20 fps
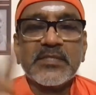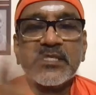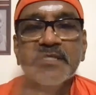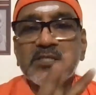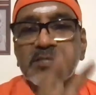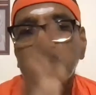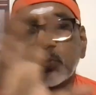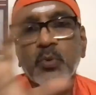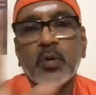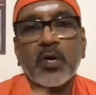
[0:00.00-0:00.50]

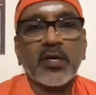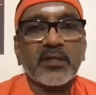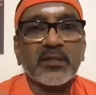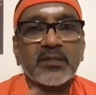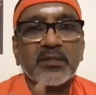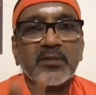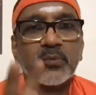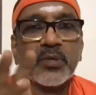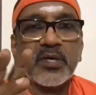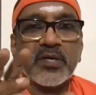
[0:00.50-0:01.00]
This is
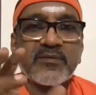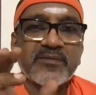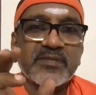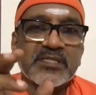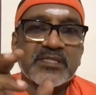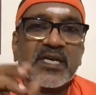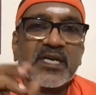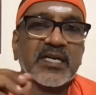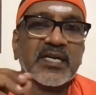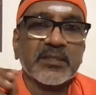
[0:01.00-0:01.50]
what the word
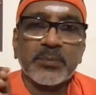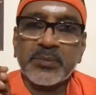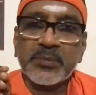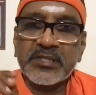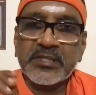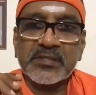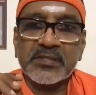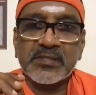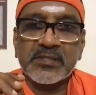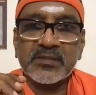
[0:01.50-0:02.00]
Vishada
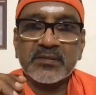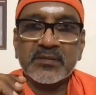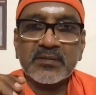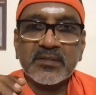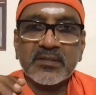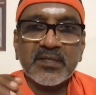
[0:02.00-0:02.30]
means: